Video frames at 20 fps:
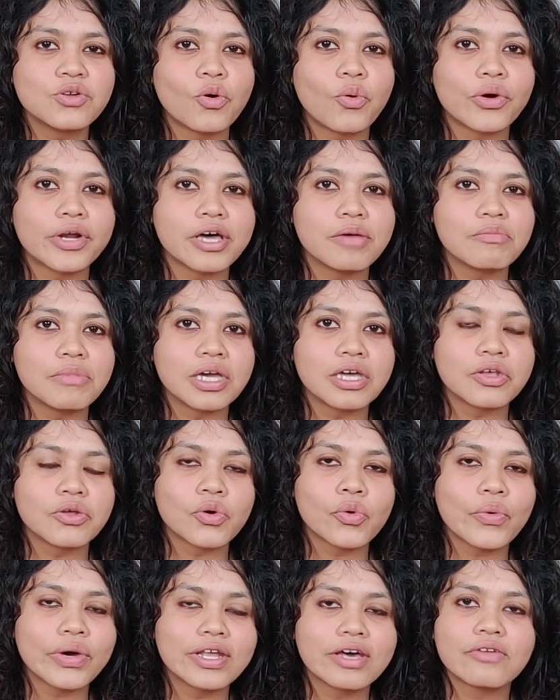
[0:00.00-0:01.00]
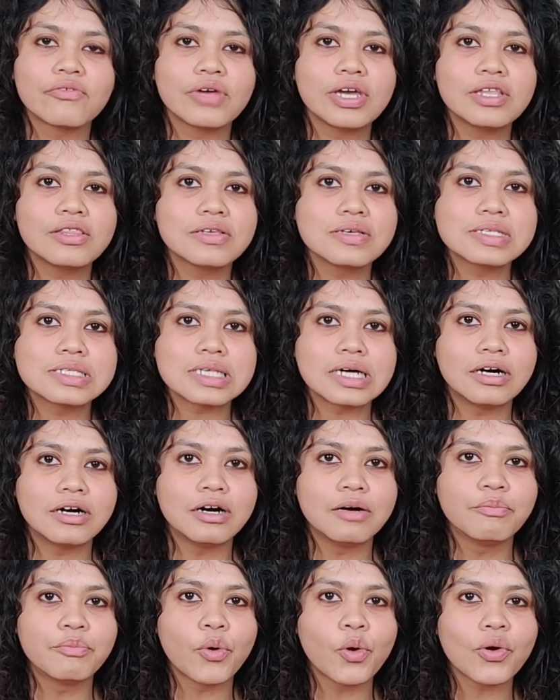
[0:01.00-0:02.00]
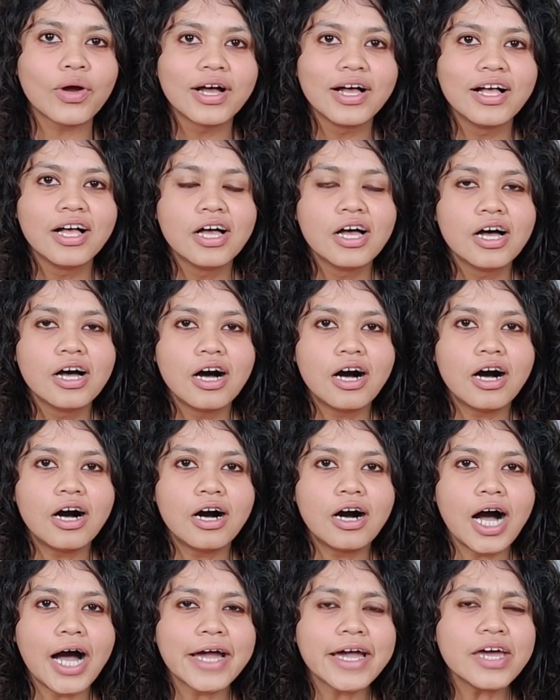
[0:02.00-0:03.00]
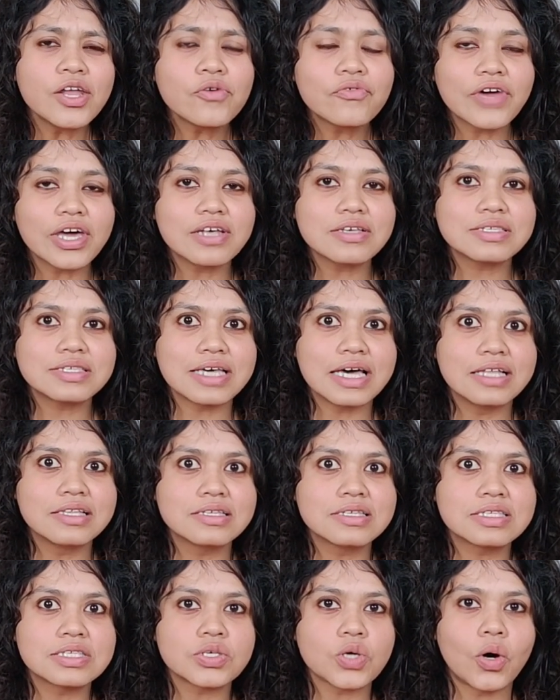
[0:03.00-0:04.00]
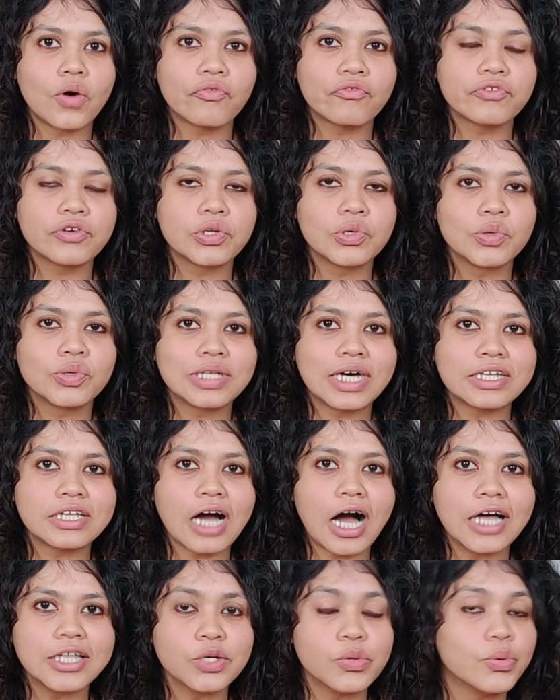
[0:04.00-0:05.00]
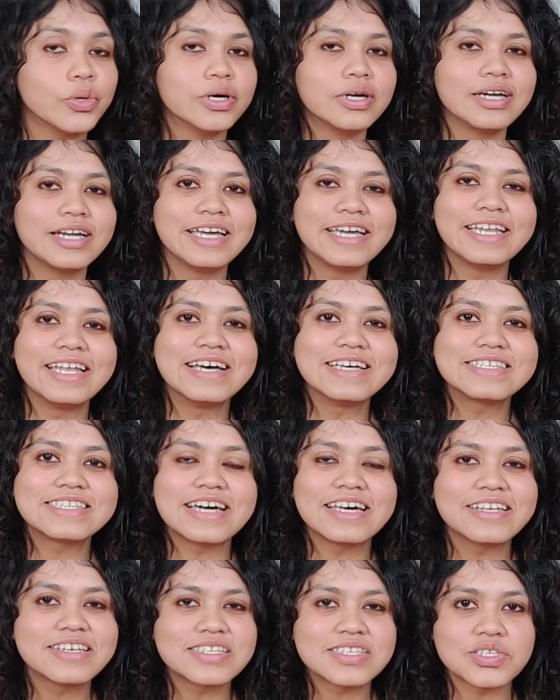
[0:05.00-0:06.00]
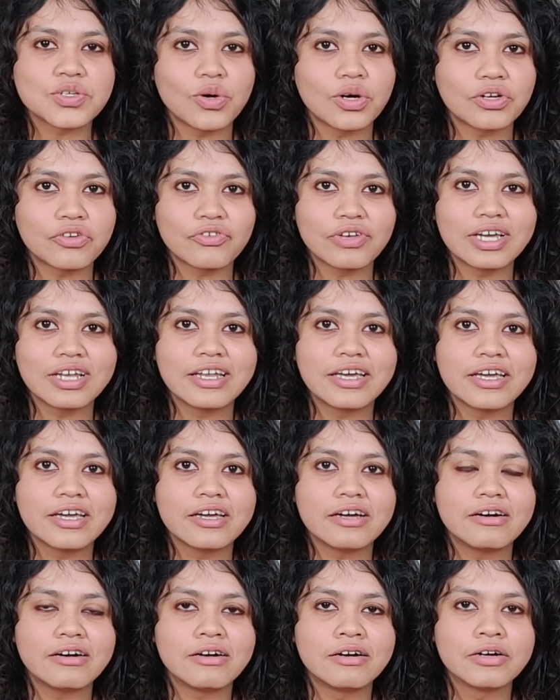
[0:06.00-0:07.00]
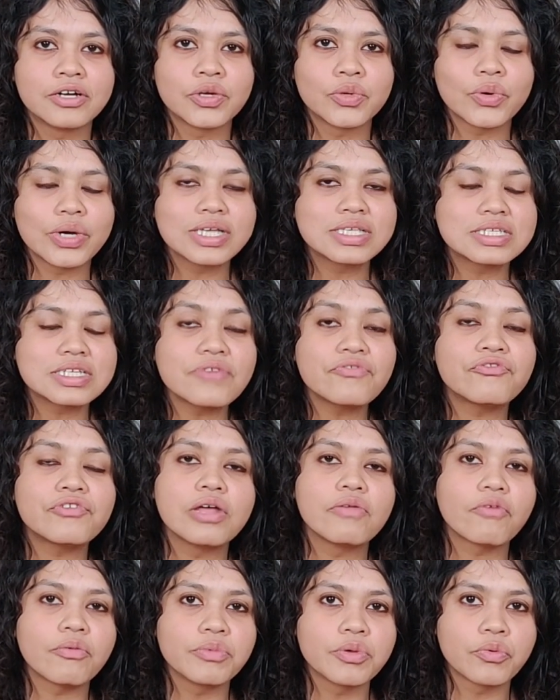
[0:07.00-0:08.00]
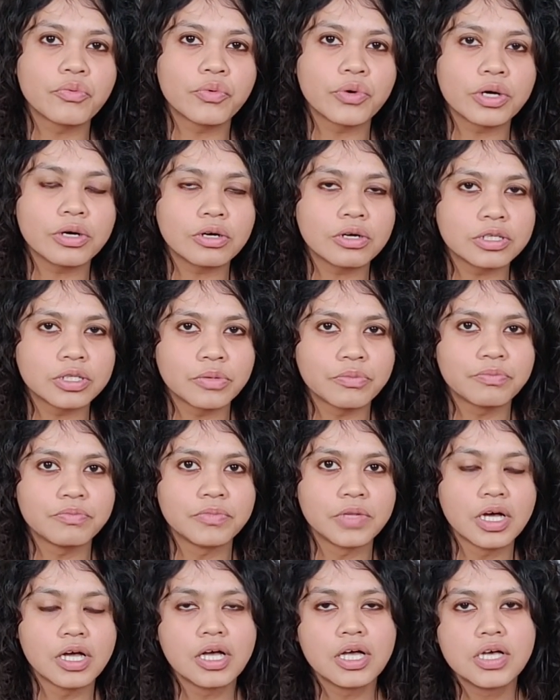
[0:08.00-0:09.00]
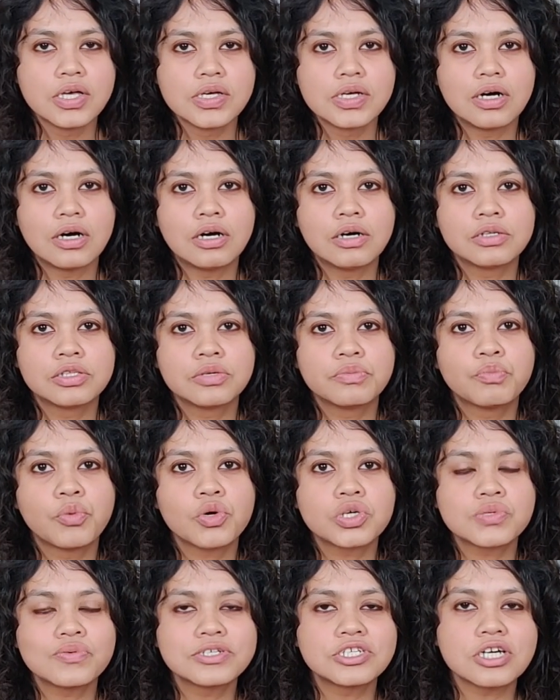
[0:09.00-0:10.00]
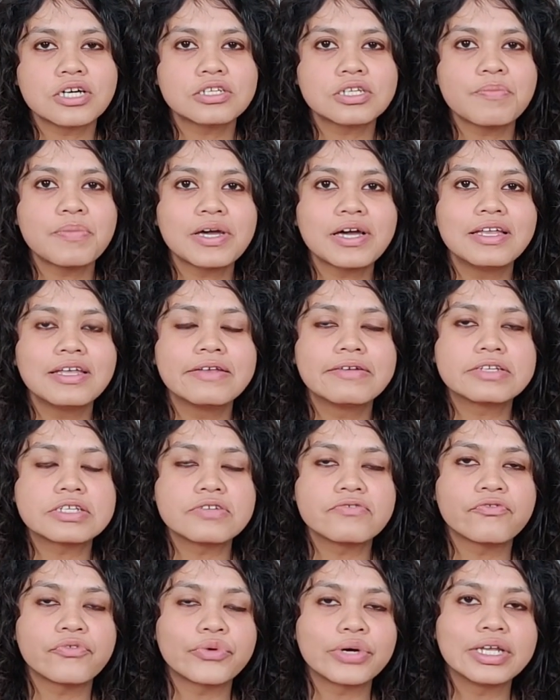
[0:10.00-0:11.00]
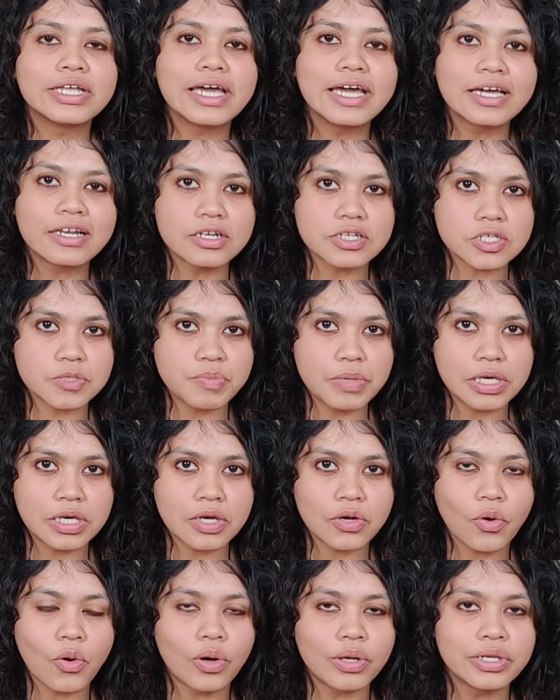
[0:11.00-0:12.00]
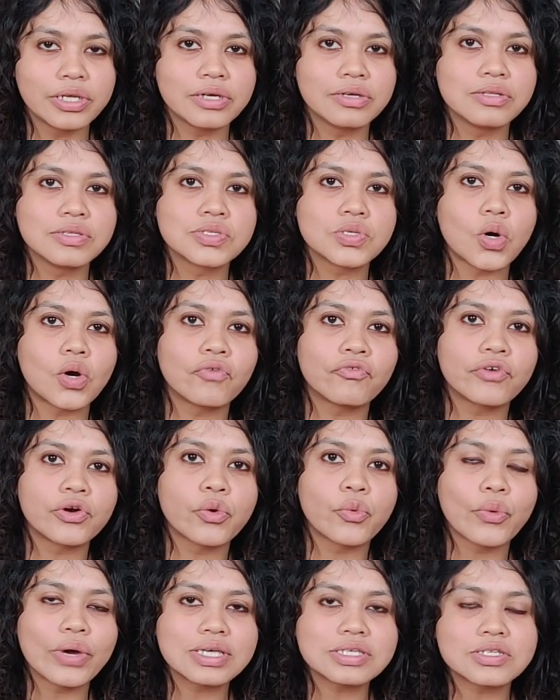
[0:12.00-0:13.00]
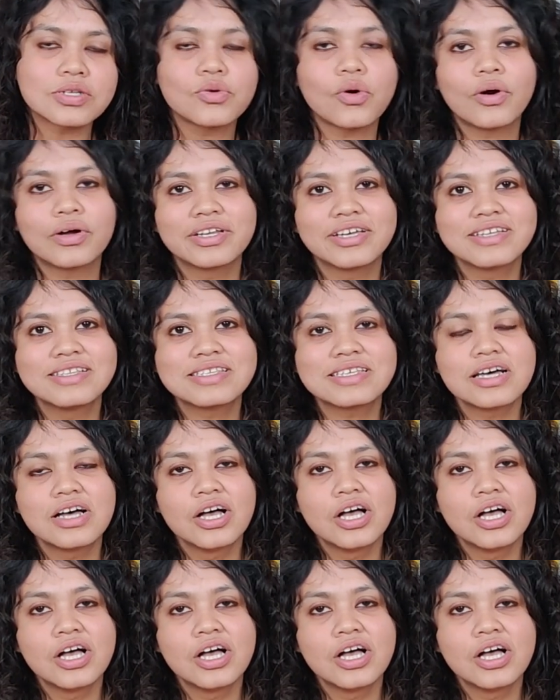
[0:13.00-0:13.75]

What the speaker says: know what I mean. When I read this book, I kind of get a sense of, that otherworldliness, that it's not really, it's different from the books which are typically written for an English-speaking audience or for a Western audience,